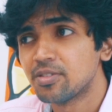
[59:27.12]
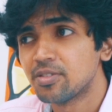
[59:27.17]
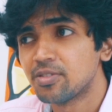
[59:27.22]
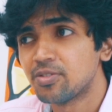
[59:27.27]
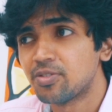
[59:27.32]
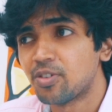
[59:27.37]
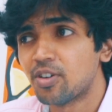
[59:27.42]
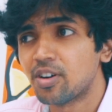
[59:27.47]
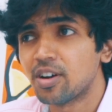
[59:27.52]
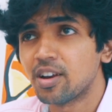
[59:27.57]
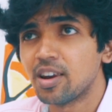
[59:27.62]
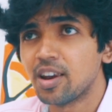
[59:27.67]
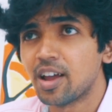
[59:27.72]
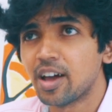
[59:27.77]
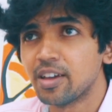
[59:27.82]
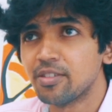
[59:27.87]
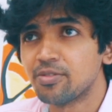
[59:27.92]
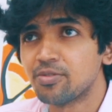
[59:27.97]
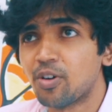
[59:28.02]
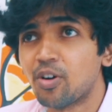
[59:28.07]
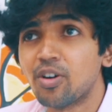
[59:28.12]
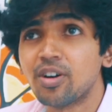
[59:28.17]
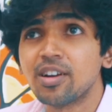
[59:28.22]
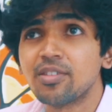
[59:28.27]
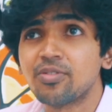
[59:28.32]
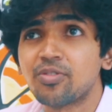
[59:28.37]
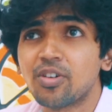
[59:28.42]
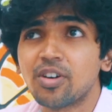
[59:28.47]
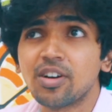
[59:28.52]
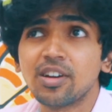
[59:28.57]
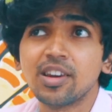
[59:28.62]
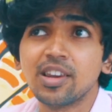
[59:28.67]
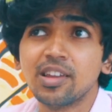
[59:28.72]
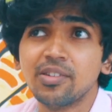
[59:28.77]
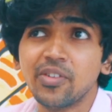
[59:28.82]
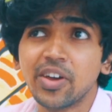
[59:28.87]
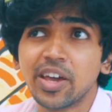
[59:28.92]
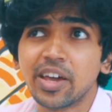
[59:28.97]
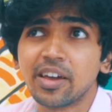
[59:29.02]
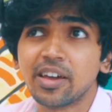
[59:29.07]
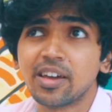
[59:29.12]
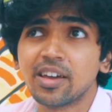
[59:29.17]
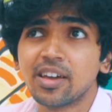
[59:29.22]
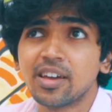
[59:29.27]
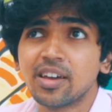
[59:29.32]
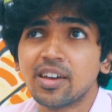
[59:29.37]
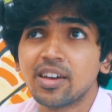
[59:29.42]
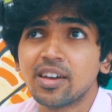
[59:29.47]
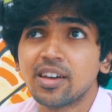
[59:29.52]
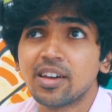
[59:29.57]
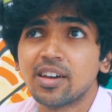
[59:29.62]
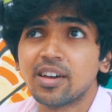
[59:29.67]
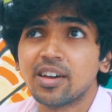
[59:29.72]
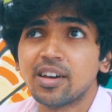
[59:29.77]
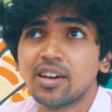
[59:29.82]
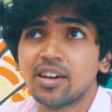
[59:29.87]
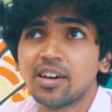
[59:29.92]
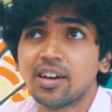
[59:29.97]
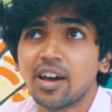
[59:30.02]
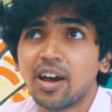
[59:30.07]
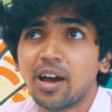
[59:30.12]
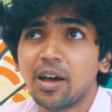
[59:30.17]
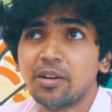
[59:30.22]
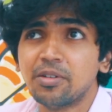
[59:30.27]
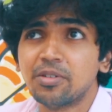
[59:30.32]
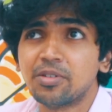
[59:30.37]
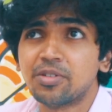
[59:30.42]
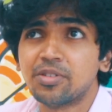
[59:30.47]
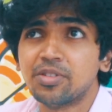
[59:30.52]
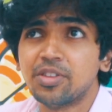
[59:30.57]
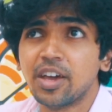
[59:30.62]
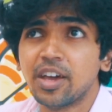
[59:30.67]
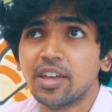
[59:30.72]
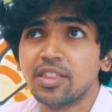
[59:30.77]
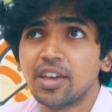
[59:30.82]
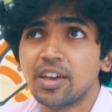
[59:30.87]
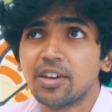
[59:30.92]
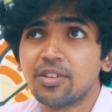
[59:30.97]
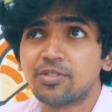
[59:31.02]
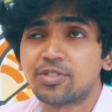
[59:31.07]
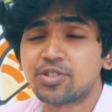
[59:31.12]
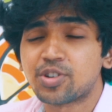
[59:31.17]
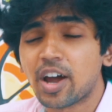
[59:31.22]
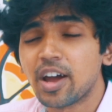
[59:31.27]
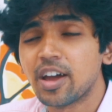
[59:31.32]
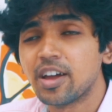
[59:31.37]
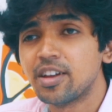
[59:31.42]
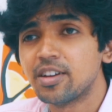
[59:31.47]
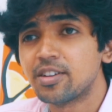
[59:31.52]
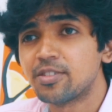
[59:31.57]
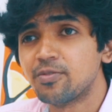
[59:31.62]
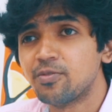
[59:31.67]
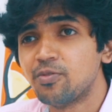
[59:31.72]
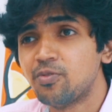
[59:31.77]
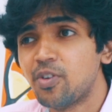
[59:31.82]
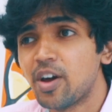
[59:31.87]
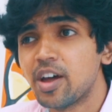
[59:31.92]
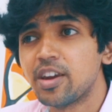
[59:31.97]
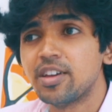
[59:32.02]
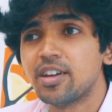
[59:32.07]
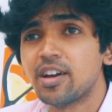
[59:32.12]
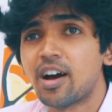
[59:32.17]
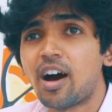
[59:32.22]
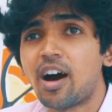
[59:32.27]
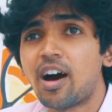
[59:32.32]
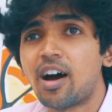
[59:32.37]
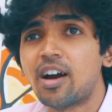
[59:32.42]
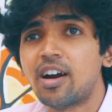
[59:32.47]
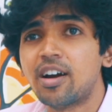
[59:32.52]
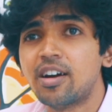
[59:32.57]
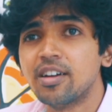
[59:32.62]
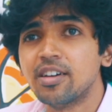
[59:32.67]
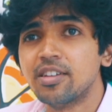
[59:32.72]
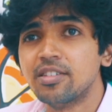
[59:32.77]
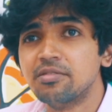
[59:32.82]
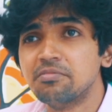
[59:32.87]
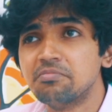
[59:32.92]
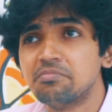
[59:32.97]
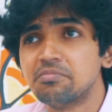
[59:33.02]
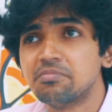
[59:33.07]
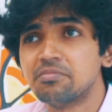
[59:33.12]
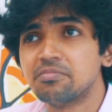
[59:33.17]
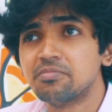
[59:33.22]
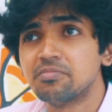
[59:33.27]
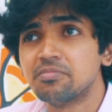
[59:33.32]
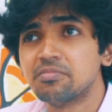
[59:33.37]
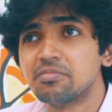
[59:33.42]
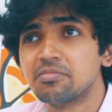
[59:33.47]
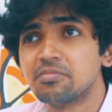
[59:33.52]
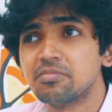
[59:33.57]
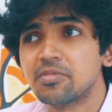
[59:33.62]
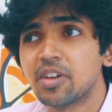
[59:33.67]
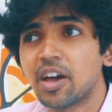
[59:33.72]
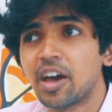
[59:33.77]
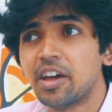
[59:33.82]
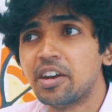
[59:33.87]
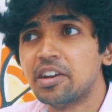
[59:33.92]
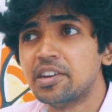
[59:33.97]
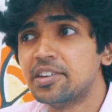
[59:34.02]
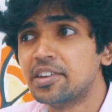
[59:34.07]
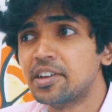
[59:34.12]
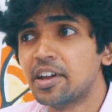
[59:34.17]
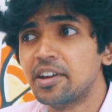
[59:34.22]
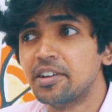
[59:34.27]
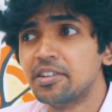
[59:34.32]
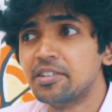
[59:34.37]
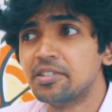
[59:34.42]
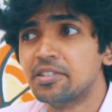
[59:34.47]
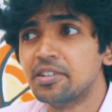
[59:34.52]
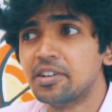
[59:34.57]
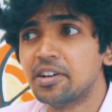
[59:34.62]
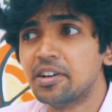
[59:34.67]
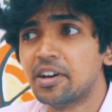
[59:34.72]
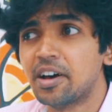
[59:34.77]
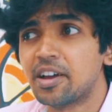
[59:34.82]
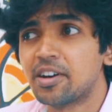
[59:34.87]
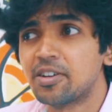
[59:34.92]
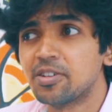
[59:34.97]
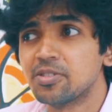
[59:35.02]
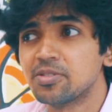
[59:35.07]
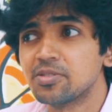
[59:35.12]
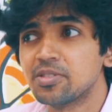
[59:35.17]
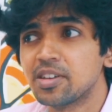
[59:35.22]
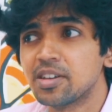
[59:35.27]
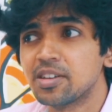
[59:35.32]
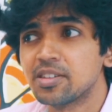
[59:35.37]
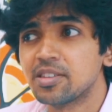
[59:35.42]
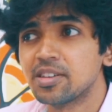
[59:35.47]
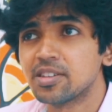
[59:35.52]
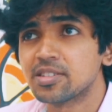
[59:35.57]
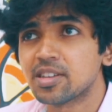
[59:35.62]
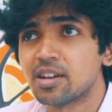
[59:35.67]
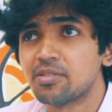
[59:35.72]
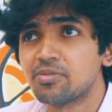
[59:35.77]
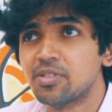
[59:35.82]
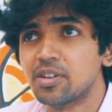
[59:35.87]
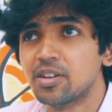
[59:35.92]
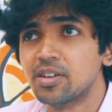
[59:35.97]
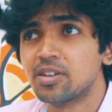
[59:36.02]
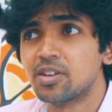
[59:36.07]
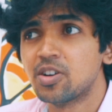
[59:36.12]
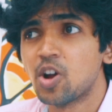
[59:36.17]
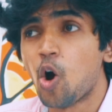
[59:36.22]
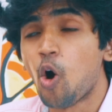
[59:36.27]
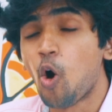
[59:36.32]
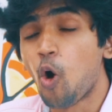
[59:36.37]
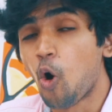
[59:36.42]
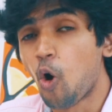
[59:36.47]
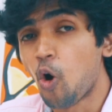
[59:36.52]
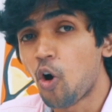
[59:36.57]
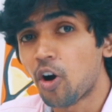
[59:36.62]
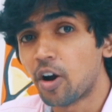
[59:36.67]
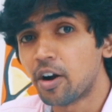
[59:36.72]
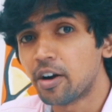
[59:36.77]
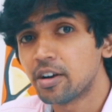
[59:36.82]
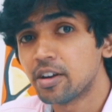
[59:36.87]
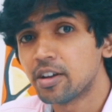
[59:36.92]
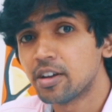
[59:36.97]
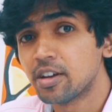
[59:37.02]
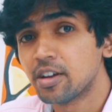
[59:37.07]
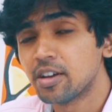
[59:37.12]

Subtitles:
for a life or for a living, and they try it very hard, and I don't know, they suffer. Or